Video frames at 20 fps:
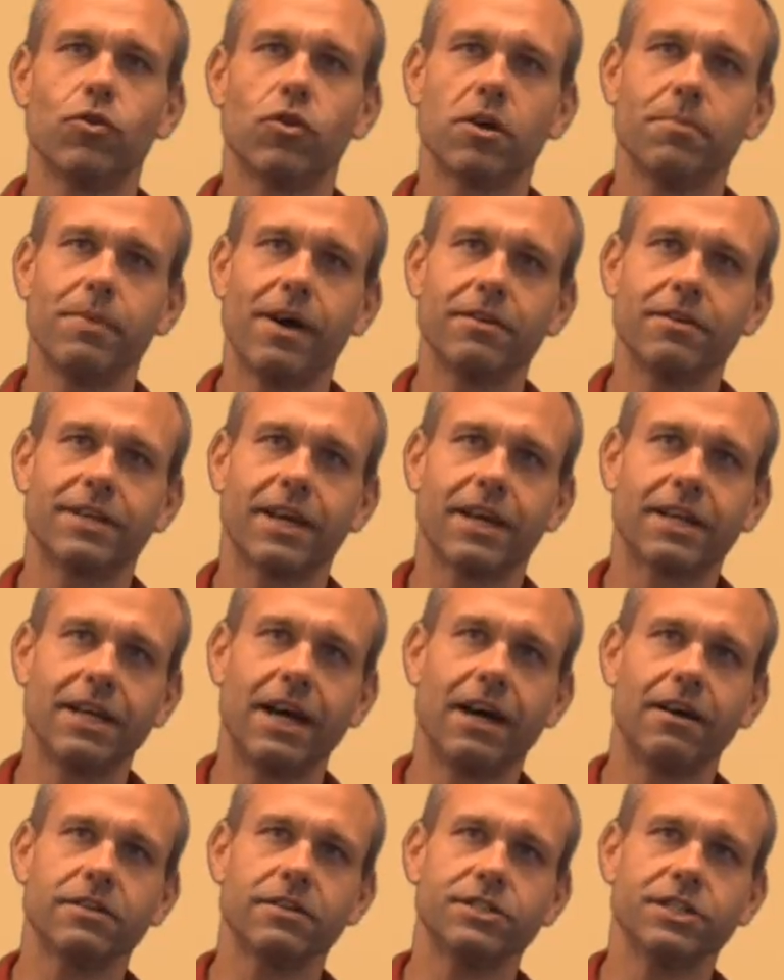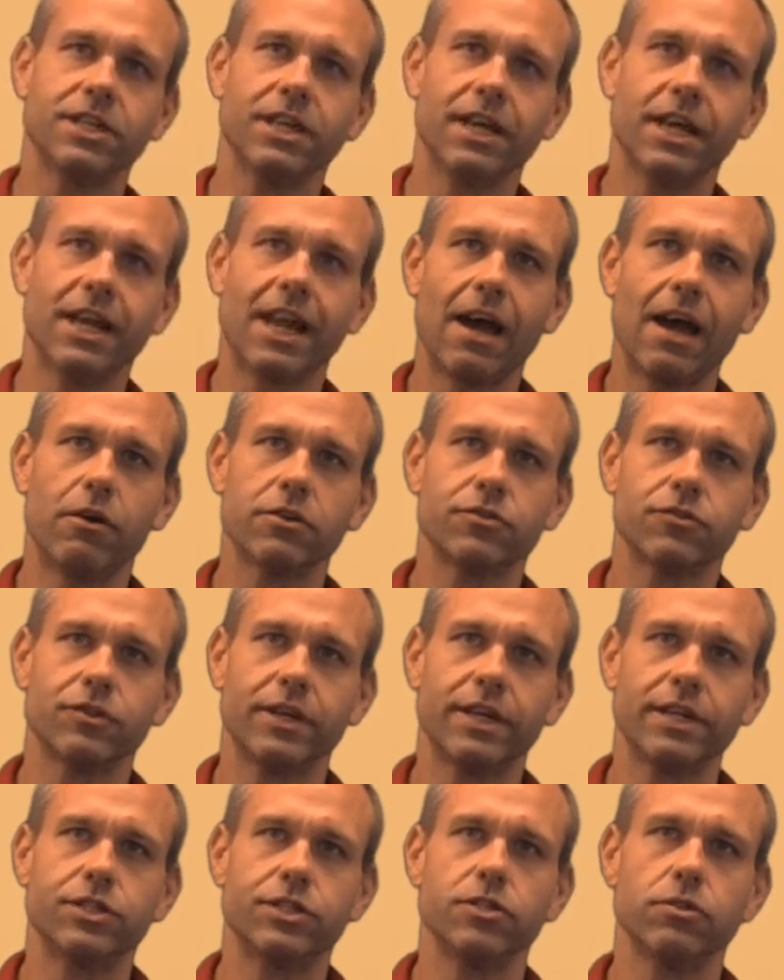talk about technology and how it's
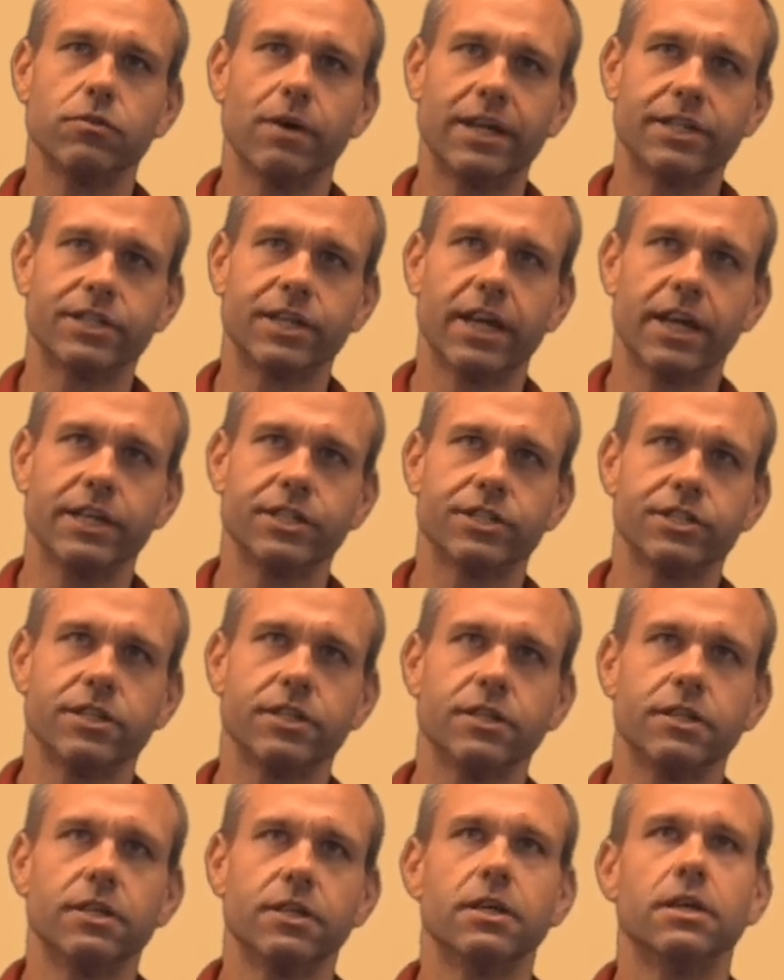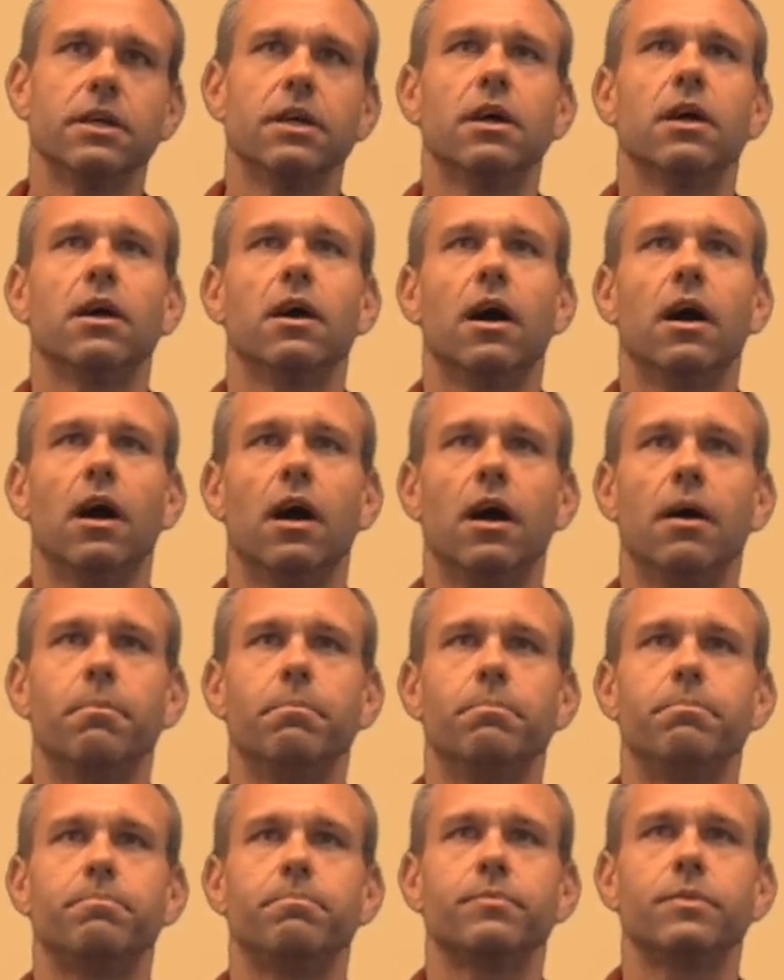related to education.
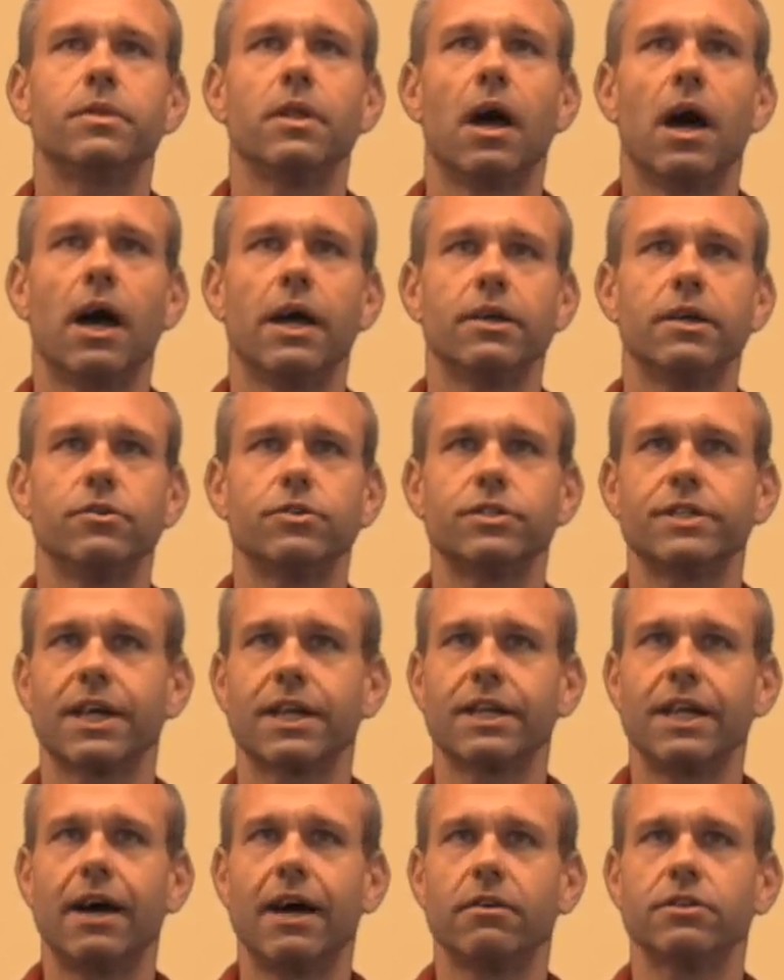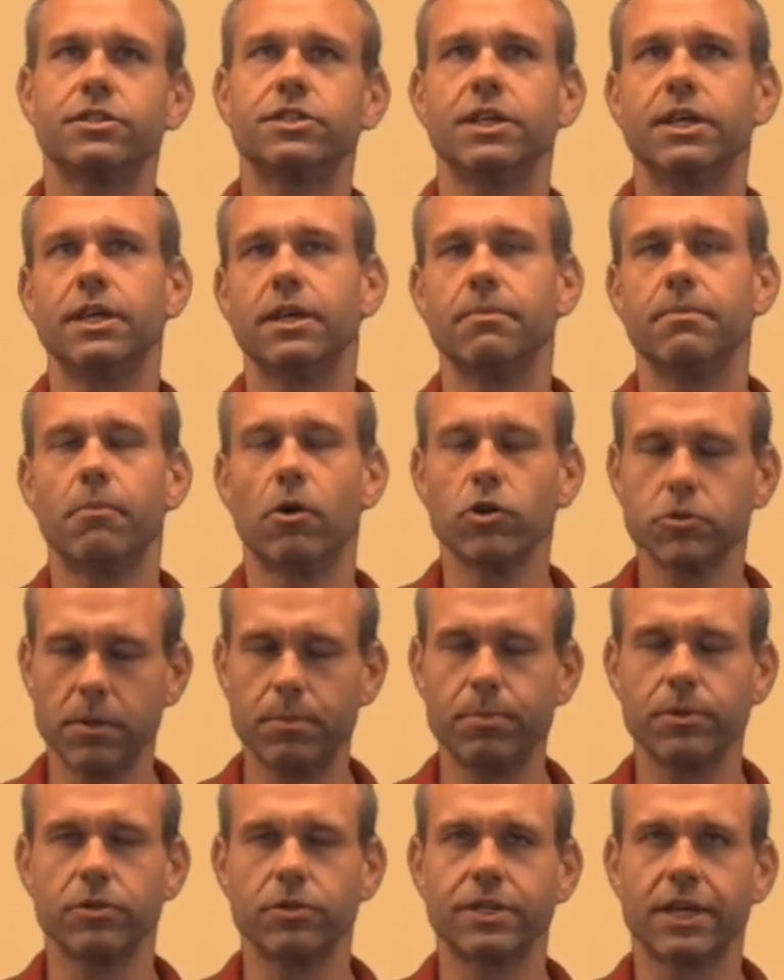I use technology, most
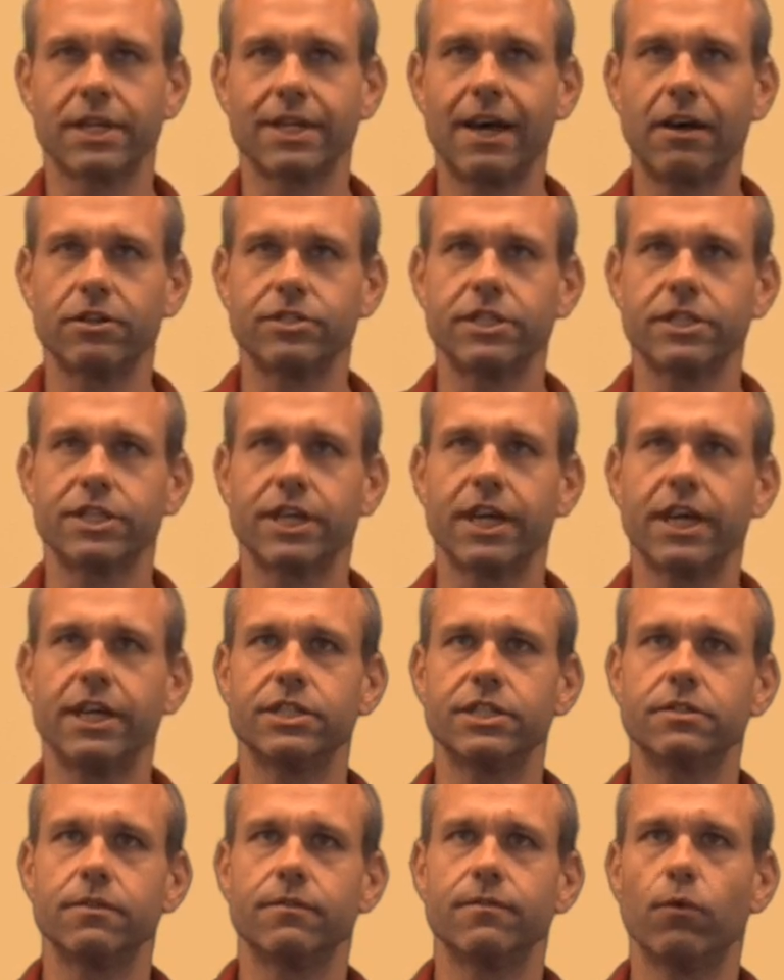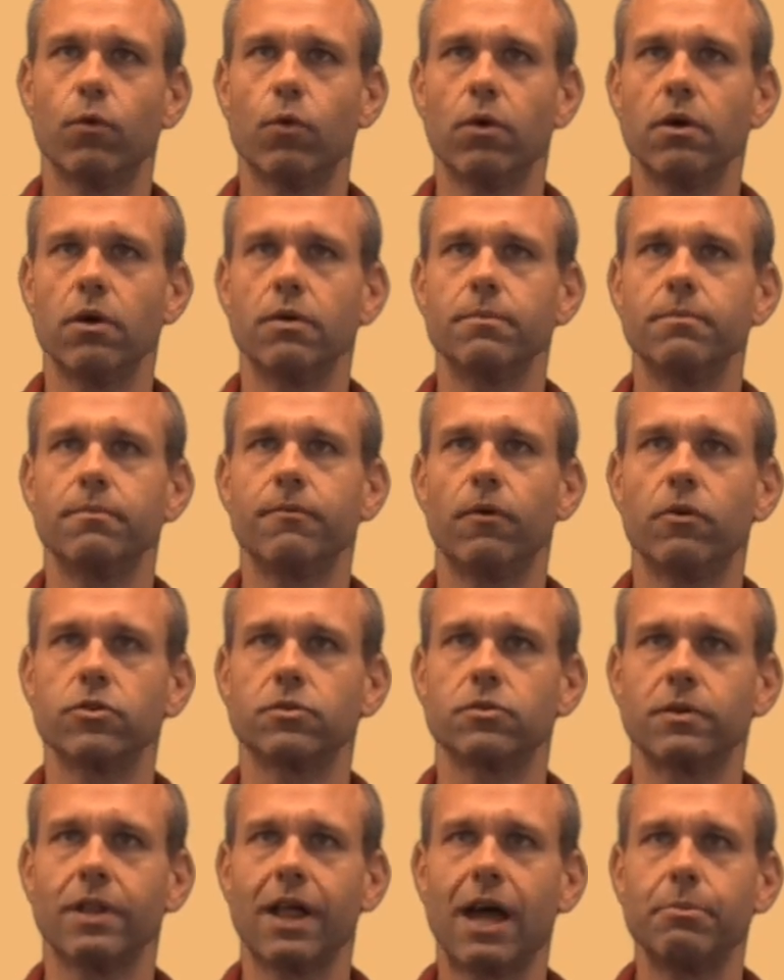people use technology education for
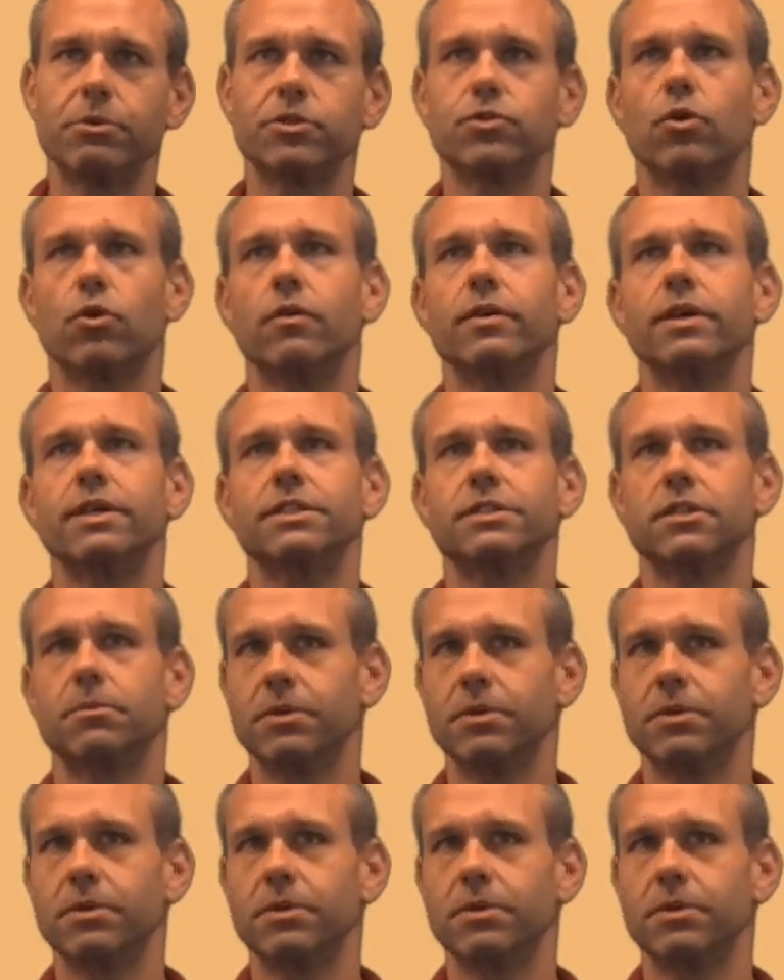virtual laboratories,